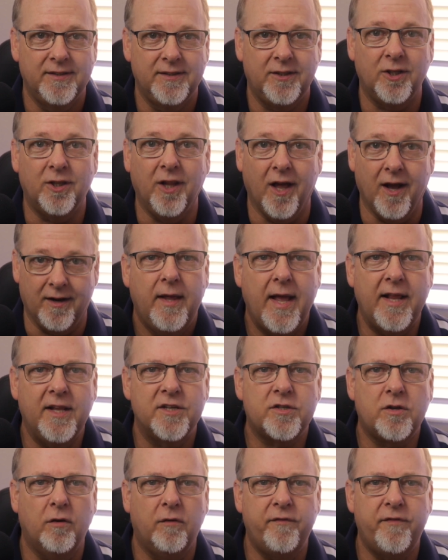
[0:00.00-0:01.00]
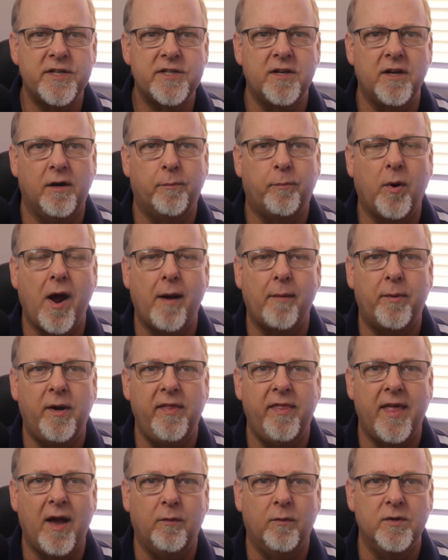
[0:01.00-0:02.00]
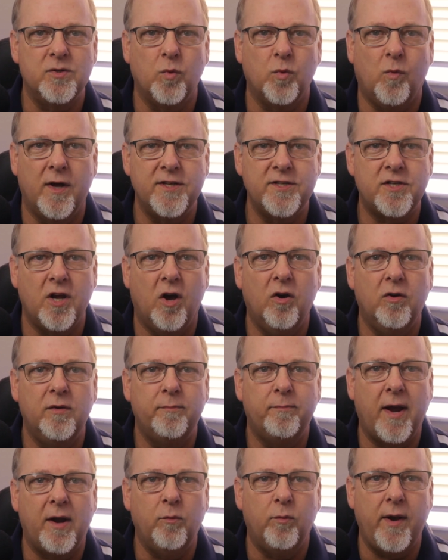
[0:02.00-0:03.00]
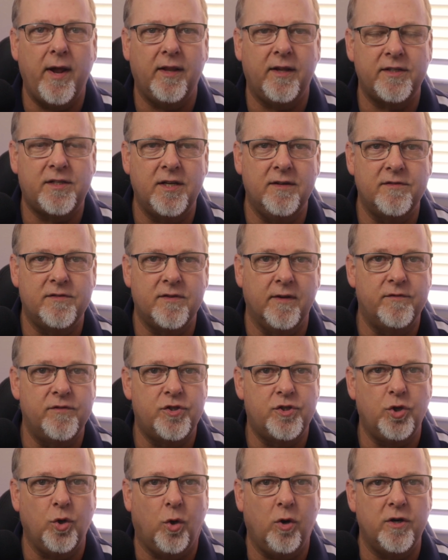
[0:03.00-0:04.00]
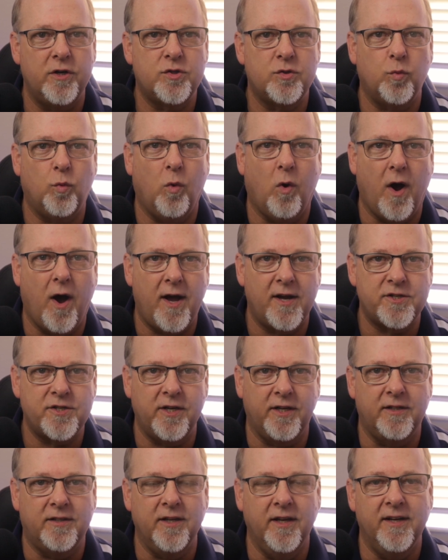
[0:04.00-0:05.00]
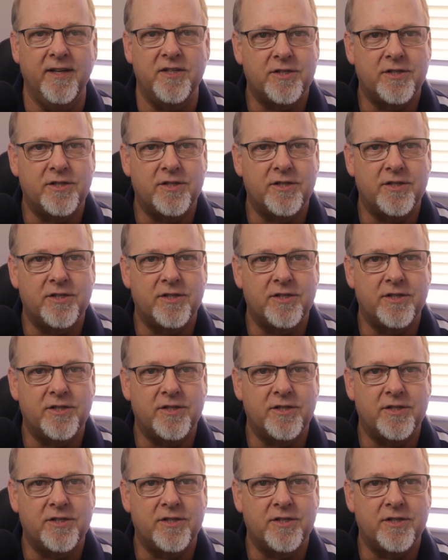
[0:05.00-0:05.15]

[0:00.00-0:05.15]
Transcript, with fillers: Good luck. Hey, let's go visit a property that was once owned by relatives of George Washington.